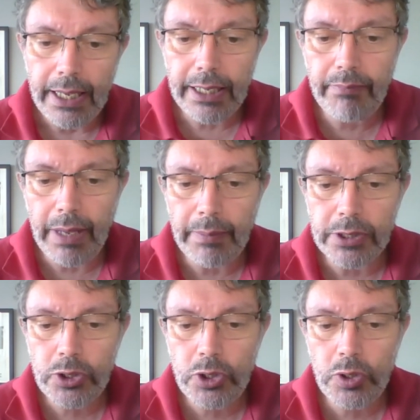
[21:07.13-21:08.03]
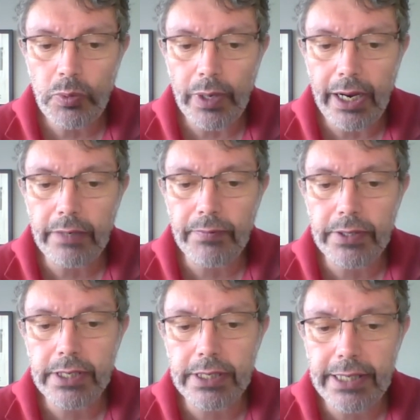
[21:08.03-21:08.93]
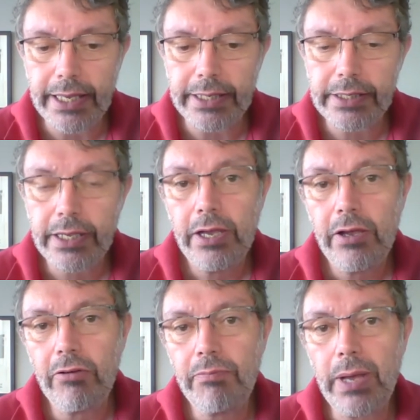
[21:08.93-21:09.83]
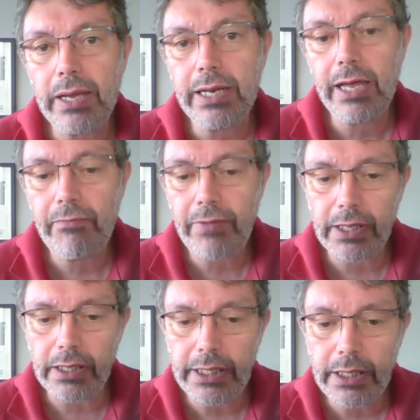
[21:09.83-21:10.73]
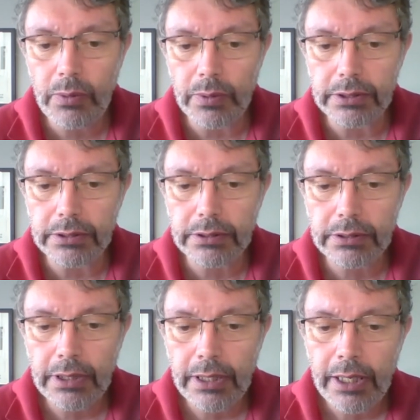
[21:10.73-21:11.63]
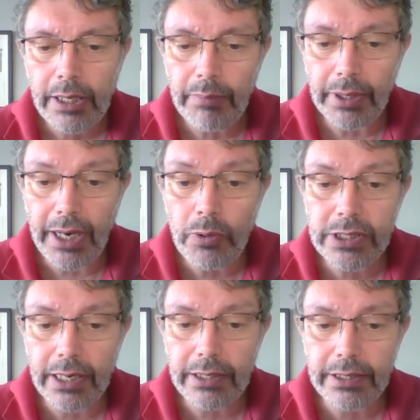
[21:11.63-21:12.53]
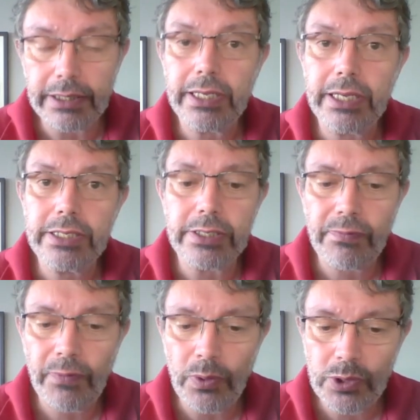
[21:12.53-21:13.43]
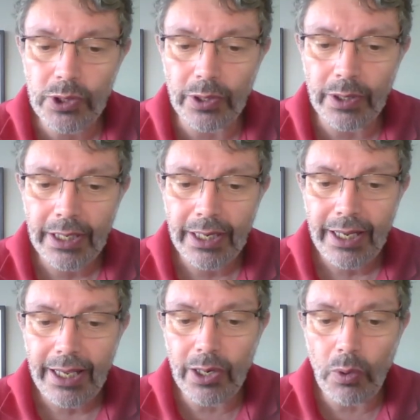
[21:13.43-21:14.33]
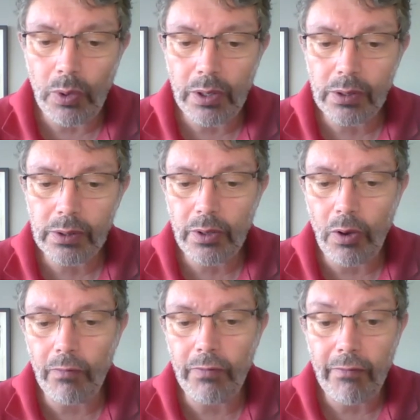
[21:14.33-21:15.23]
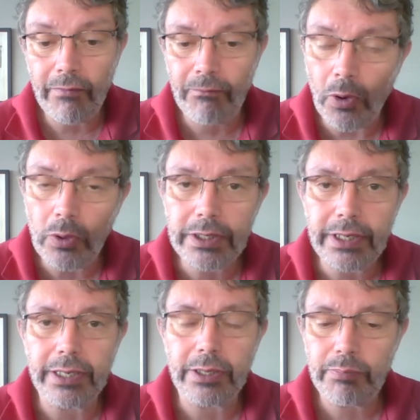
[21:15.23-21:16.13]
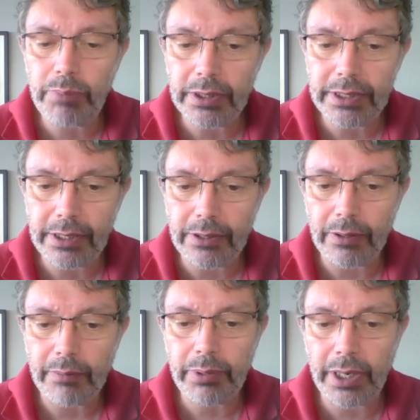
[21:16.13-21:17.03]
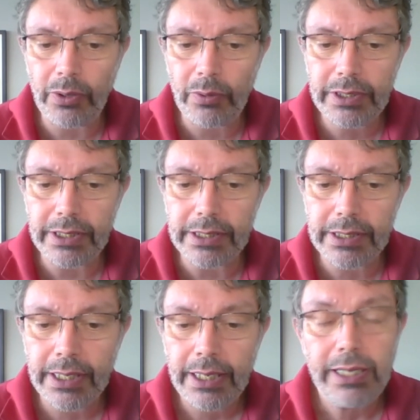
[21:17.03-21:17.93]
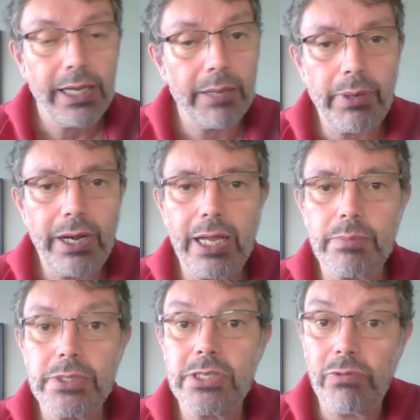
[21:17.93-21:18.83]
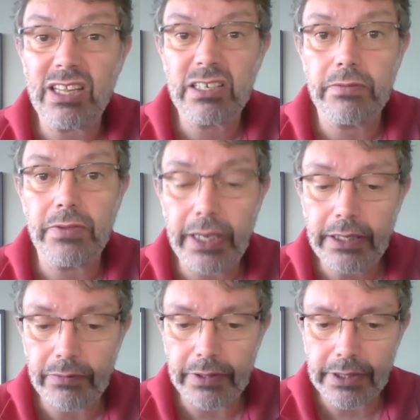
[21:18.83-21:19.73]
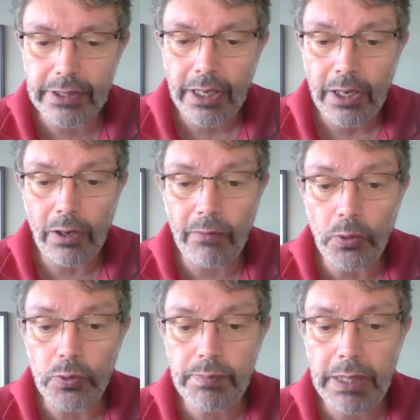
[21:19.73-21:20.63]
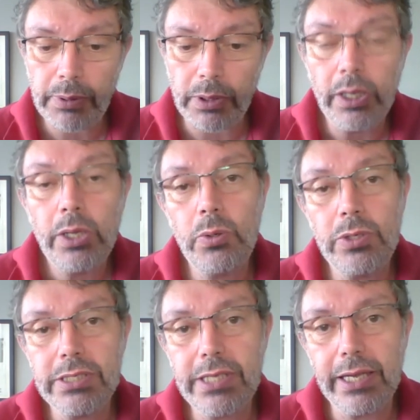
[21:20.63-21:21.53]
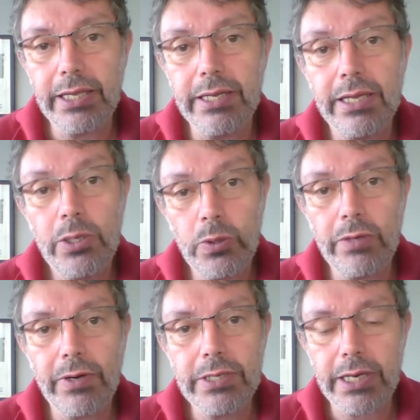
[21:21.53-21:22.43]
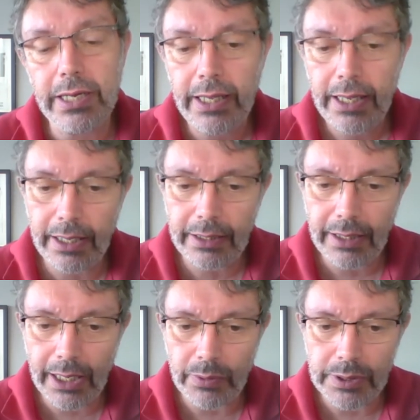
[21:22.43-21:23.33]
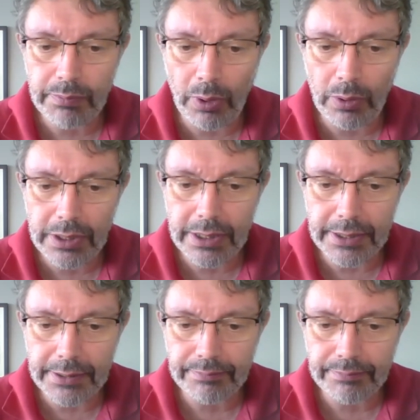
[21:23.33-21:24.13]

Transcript: In BEMIS2, we heard of the success of Paraná Fala Línguas, but how certain is its future in a world of volatile political priorities and perhaps the relative ignorance of those people who decide university and language policies?